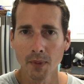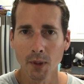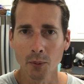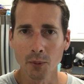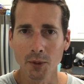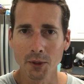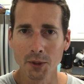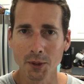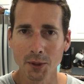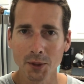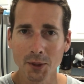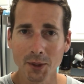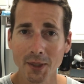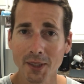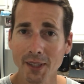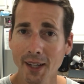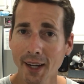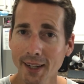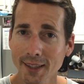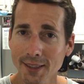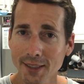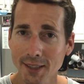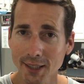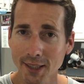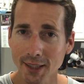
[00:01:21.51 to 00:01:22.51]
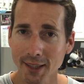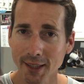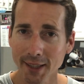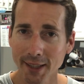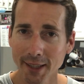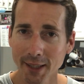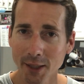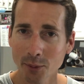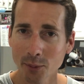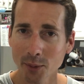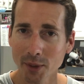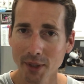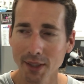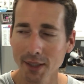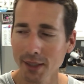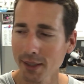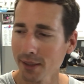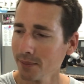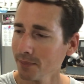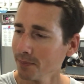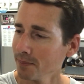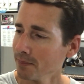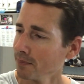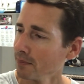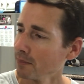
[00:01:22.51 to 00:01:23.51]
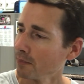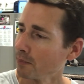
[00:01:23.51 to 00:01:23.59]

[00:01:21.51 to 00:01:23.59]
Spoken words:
which is the nice liquidy